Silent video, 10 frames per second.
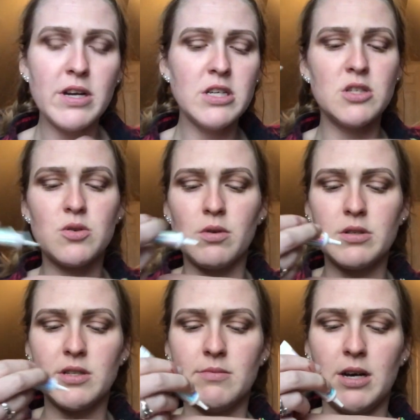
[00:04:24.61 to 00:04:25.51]
I just
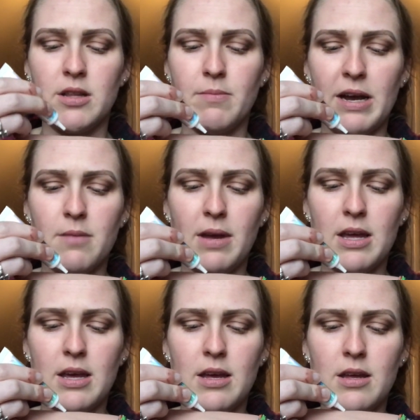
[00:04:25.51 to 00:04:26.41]
squirt some on the back of my
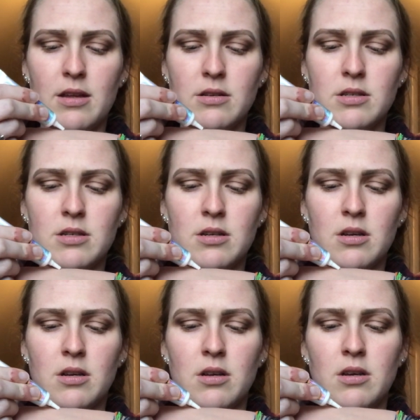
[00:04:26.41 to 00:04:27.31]
hand,
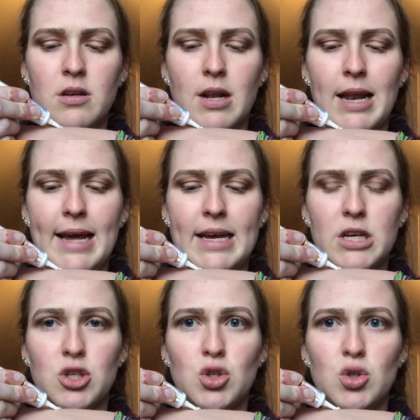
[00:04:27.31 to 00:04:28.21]
like
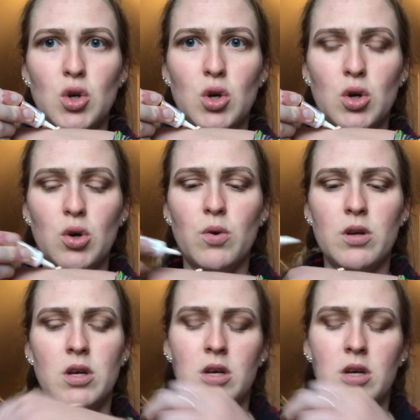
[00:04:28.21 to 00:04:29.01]
so.